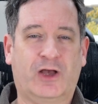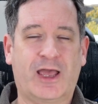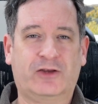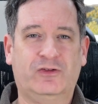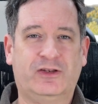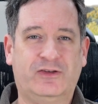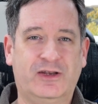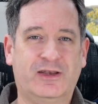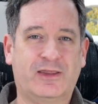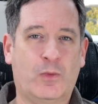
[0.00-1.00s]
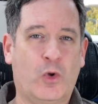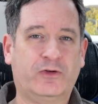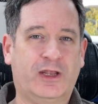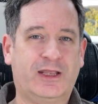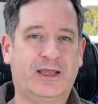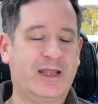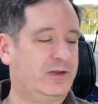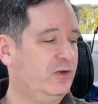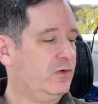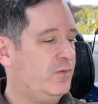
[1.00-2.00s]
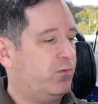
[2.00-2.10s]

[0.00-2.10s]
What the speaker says: There weren't any connectors